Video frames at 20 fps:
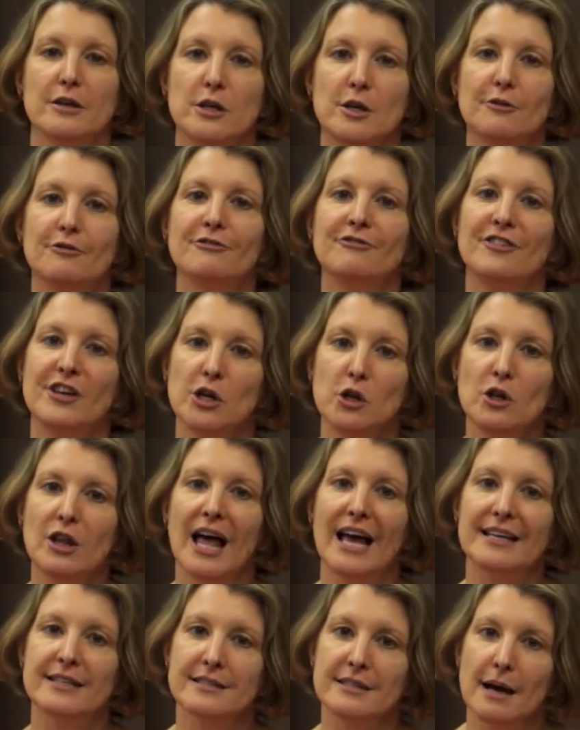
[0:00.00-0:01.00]
you feel
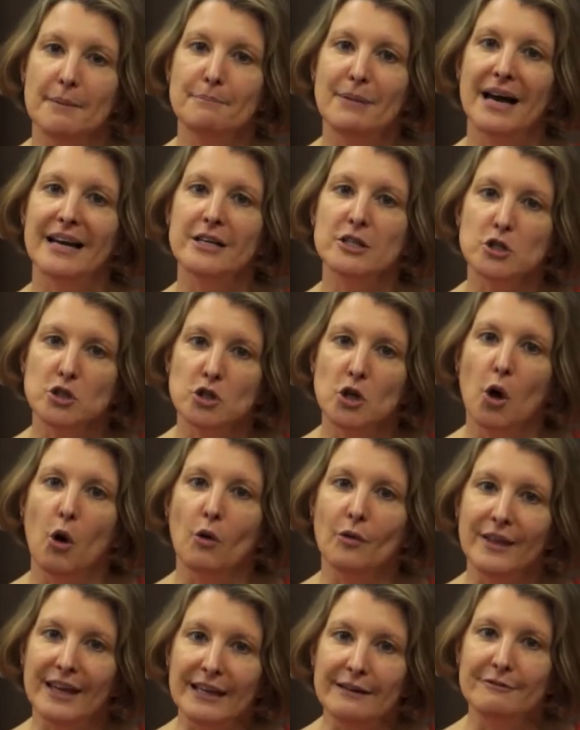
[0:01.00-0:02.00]
like somebody stole
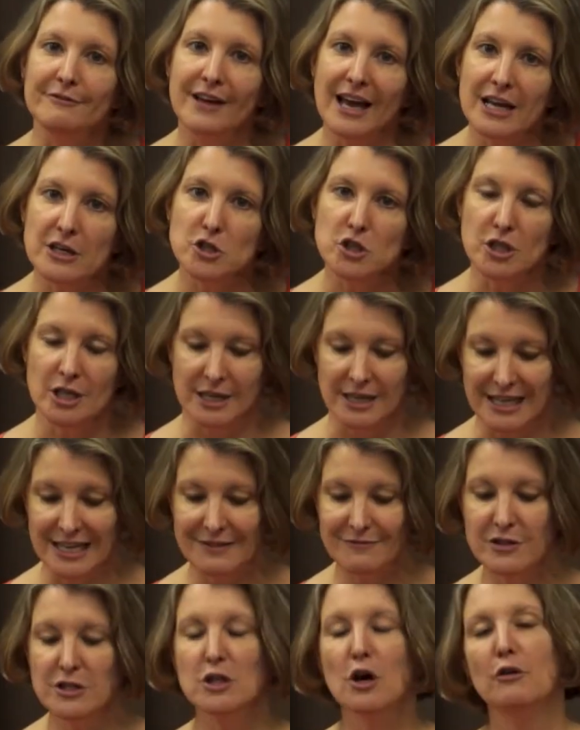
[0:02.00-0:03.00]
the invention,
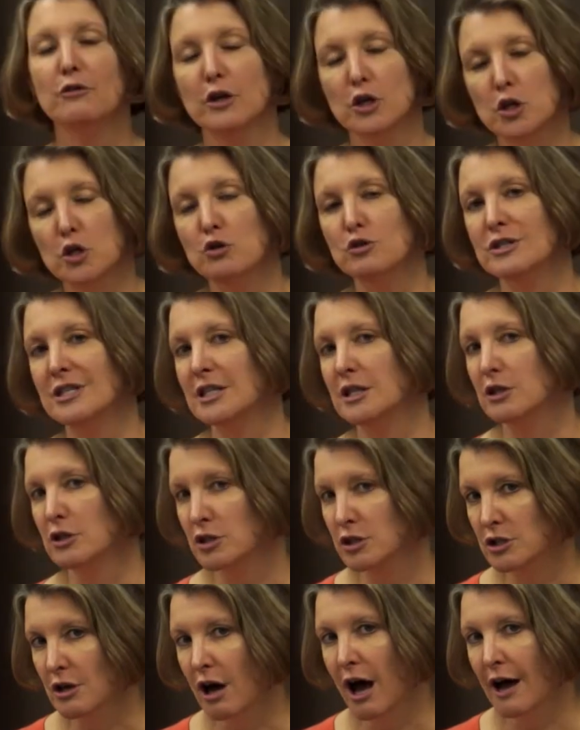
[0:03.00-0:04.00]
even though they're using the
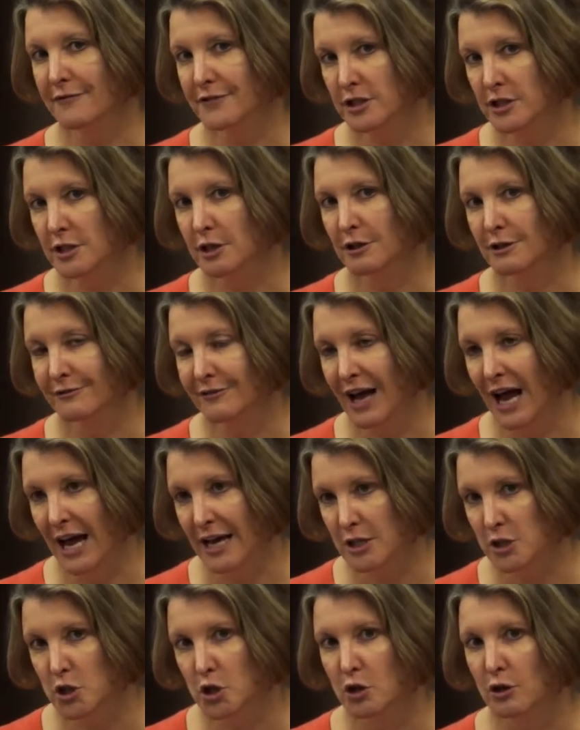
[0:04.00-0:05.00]
soft serve
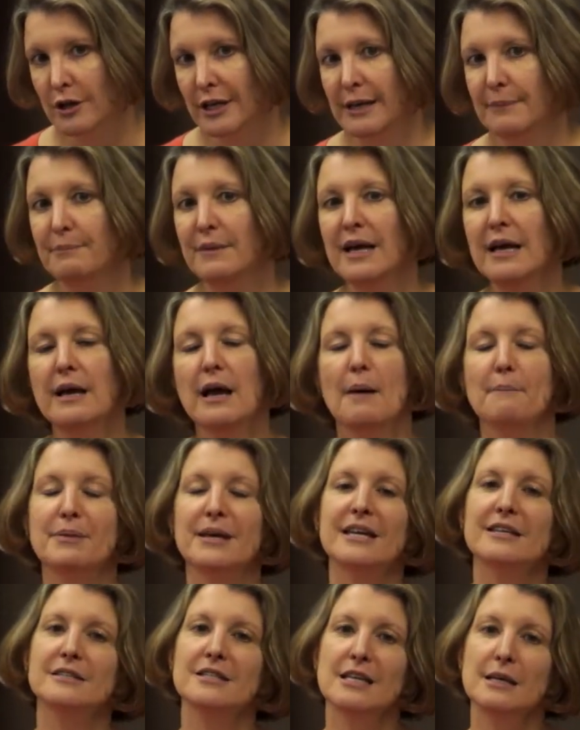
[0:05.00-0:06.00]
ice cream.
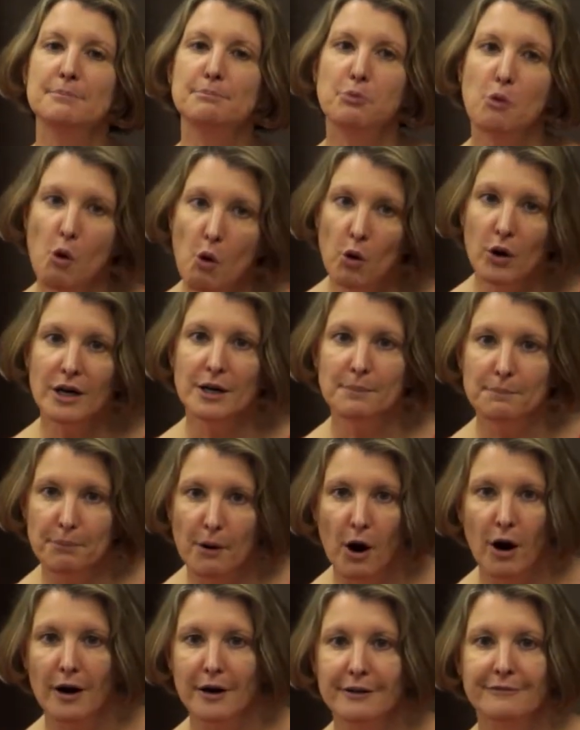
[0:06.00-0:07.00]
Because the important
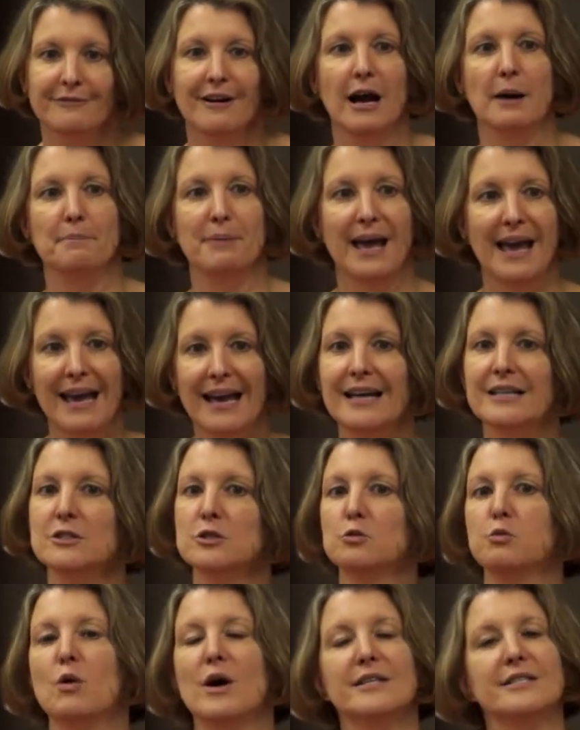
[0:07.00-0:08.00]
part of our
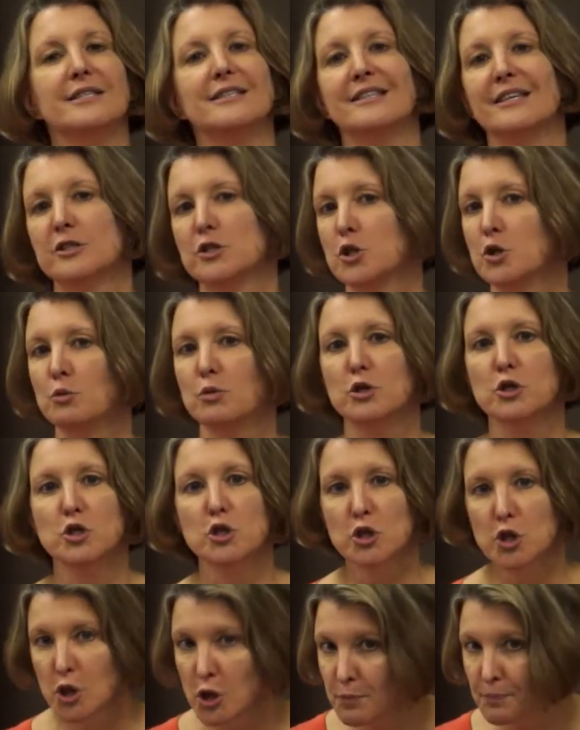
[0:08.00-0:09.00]
patent wasn't that you were
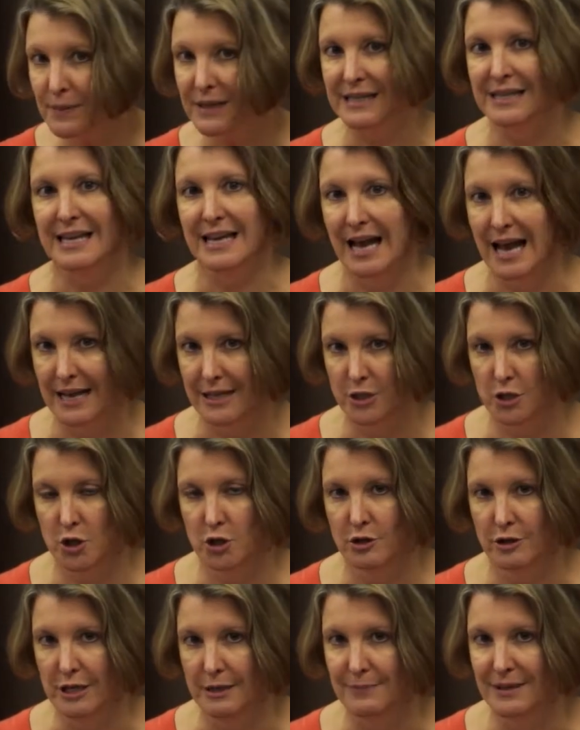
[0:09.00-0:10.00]
scooping the ice
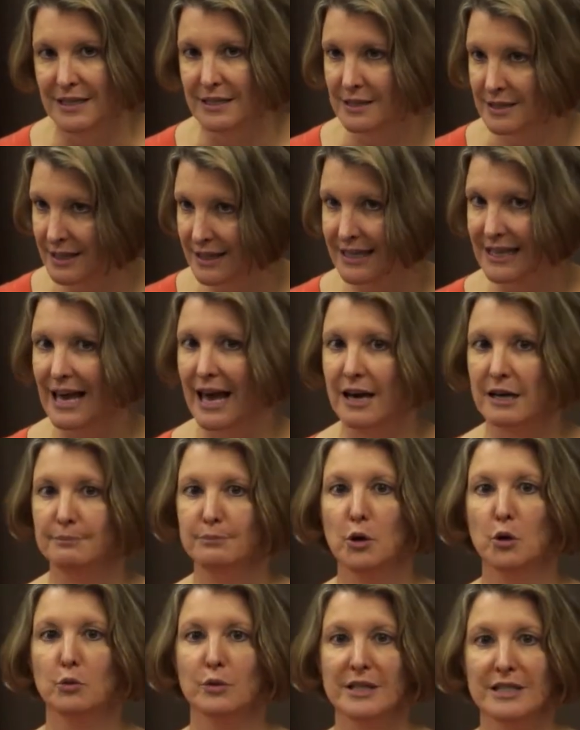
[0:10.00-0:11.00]
cream into the
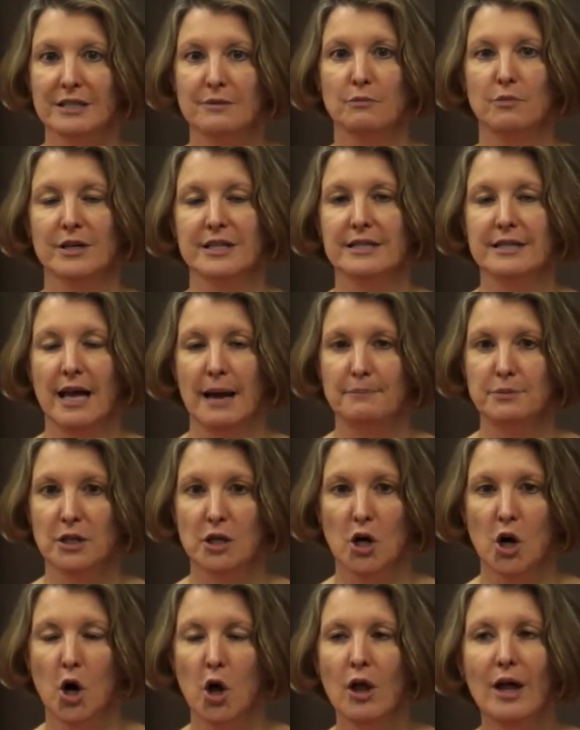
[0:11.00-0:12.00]
edible re
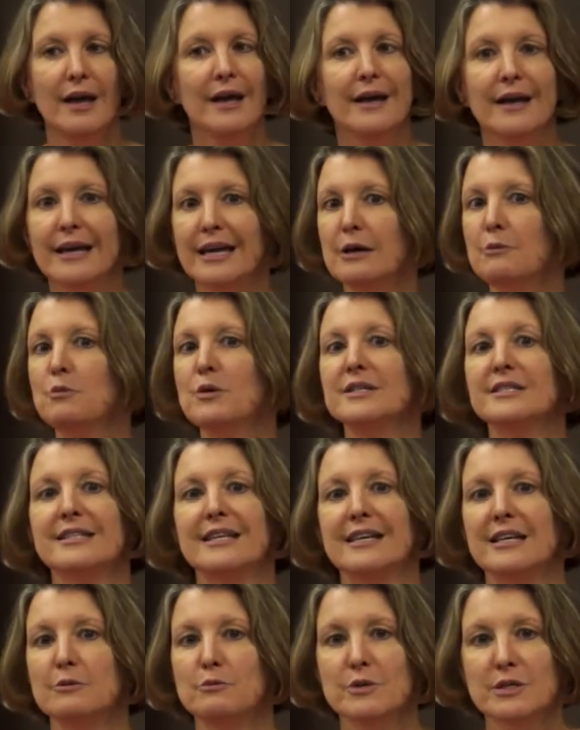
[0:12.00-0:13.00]
receptacle, it was
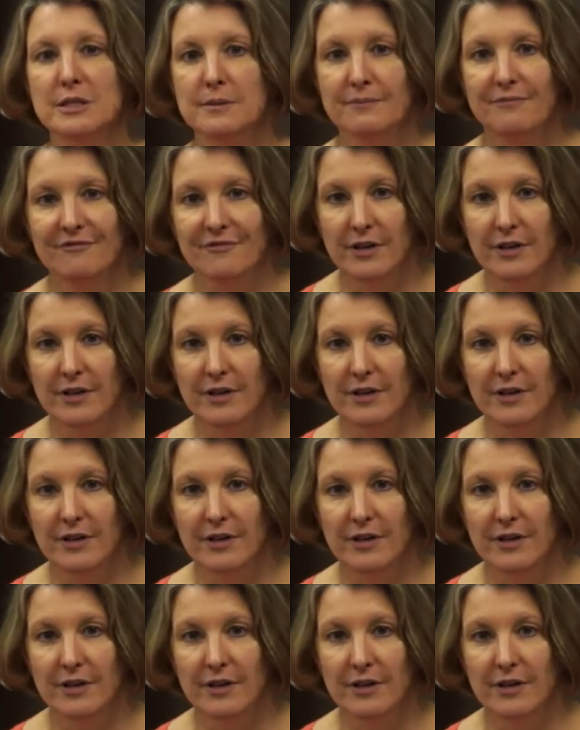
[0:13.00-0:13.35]
that it was